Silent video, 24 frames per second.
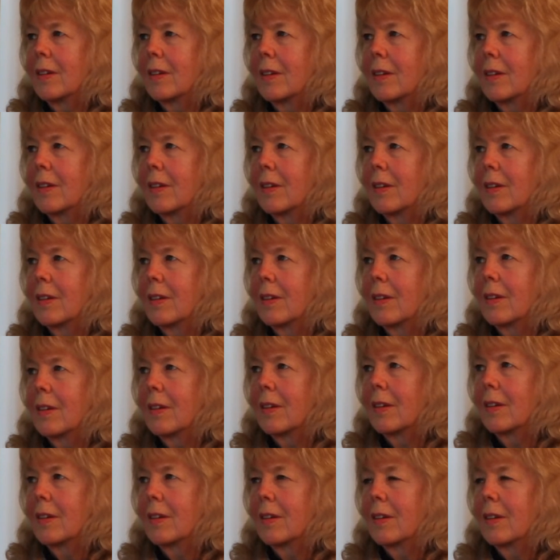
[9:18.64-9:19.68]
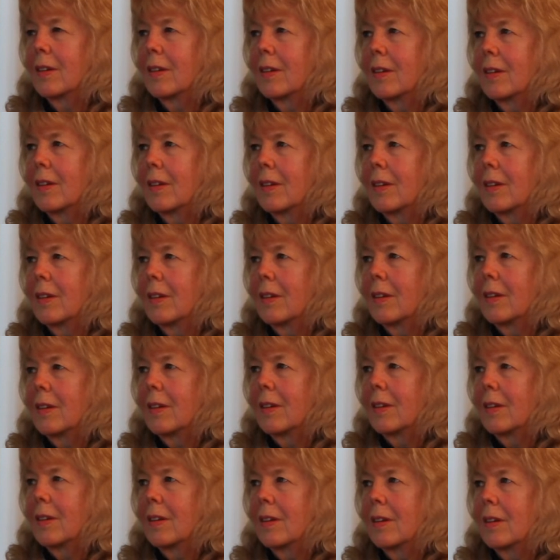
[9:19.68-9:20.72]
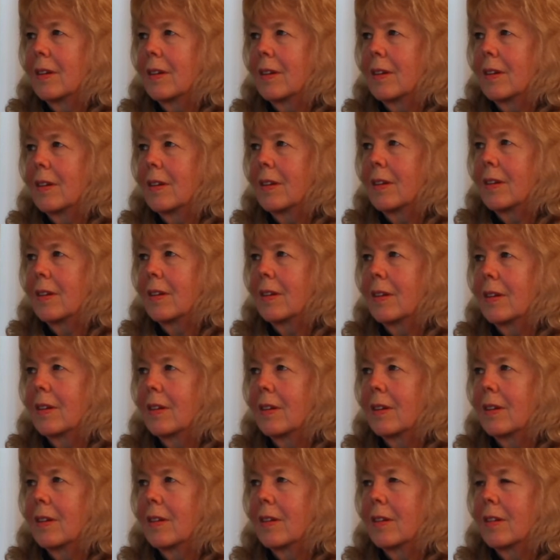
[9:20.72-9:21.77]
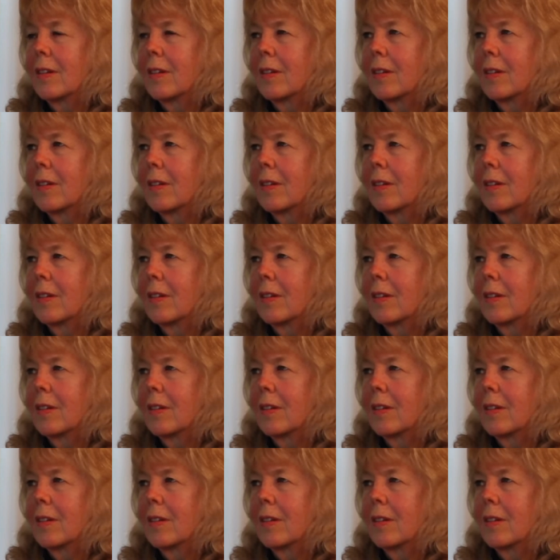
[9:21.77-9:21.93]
The person shown says nothing.